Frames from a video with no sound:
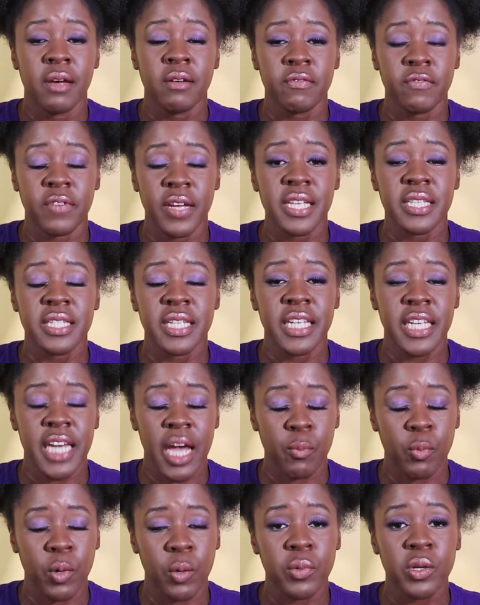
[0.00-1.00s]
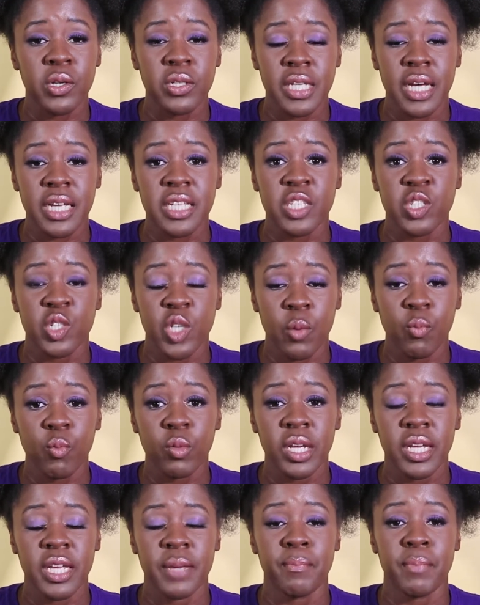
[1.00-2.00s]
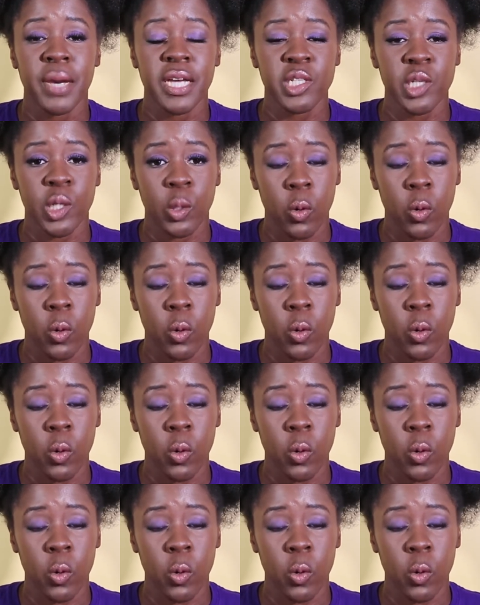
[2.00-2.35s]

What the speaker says: facing camera, because that is generally better